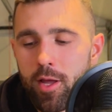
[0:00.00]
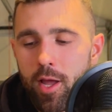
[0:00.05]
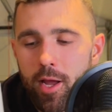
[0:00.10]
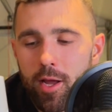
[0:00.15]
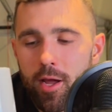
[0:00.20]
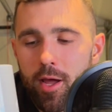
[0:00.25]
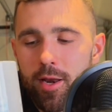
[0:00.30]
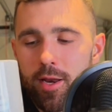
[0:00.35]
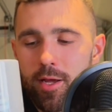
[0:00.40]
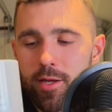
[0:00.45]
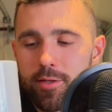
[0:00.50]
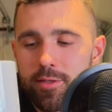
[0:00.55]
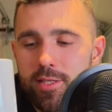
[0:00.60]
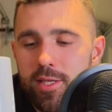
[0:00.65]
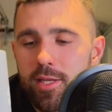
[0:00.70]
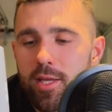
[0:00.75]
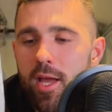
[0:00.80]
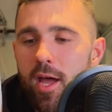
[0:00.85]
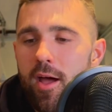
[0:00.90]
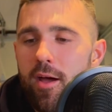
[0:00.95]
I got a
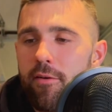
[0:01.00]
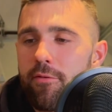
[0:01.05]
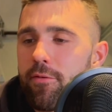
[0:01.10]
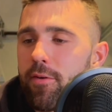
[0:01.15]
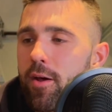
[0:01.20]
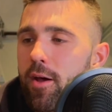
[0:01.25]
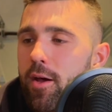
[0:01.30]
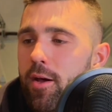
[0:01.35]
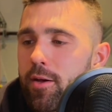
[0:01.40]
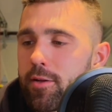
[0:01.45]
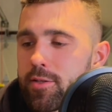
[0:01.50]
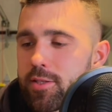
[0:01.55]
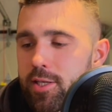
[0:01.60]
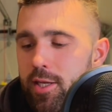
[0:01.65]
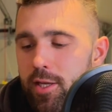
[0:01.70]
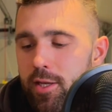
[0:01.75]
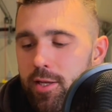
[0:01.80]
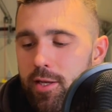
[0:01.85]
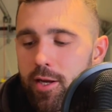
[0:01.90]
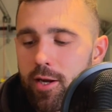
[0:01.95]
decaf
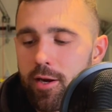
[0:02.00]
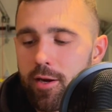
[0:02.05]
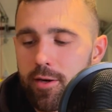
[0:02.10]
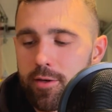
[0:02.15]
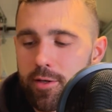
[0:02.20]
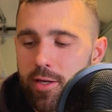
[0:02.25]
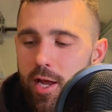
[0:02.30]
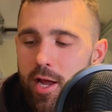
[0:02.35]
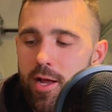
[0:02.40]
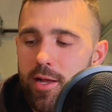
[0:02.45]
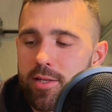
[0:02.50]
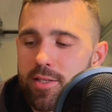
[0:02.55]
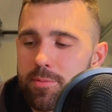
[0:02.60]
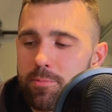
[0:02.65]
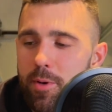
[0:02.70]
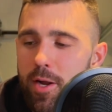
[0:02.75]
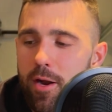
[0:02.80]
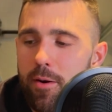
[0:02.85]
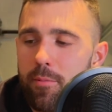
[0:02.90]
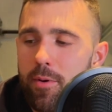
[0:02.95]
tea here in Kyle's
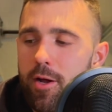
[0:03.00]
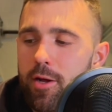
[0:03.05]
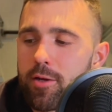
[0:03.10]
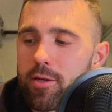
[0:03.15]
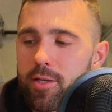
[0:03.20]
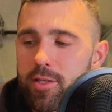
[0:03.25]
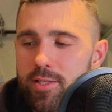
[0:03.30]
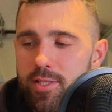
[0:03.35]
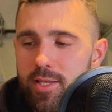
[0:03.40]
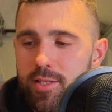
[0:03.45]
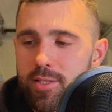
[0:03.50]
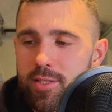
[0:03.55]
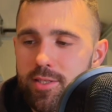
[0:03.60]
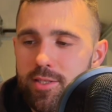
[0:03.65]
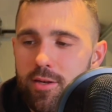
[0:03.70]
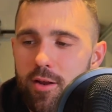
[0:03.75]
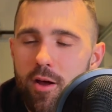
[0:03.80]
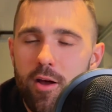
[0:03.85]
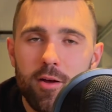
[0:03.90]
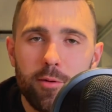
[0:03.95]
Bear mug, because that's his
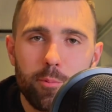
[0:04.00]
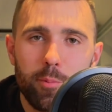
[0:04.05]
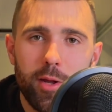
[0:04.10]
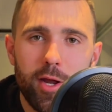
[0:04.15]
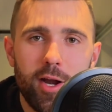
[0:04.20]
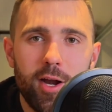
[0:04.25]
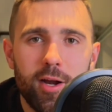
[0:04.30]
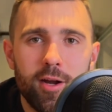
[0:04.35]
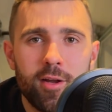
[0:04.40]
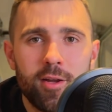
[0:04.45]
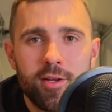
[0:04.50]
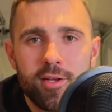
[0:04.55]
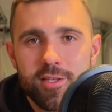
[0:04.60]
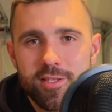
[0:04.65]
dog Bear.